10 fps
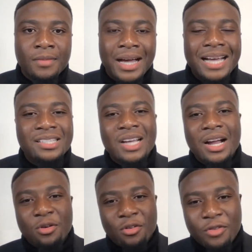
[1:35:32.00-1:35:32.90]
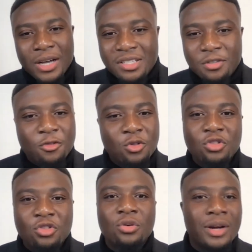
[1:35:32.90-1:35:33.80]
I sacrificed a few
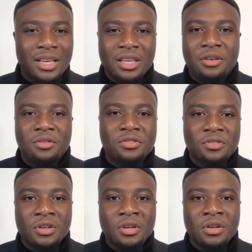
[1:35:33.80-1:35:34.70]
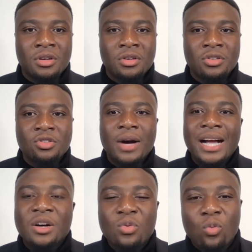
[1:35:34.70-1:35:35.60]
short years so I
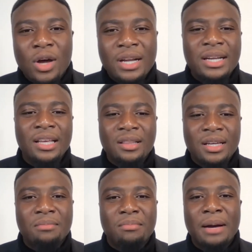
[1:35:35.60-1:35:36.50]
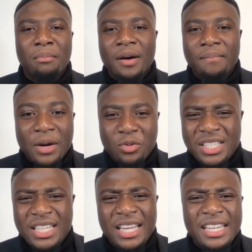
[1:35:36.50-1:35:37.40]
could one day look at my mom that was
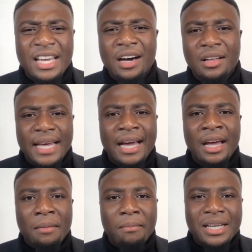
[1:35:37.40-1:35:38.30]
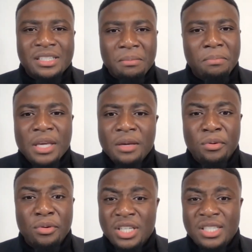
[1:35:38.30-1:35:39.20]
getting yelled at by some
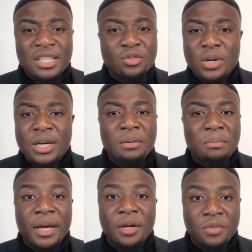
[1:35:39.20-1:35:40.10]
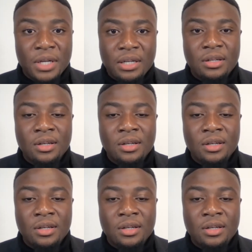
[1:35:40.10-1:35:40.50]
people just because we couldn't pay rent.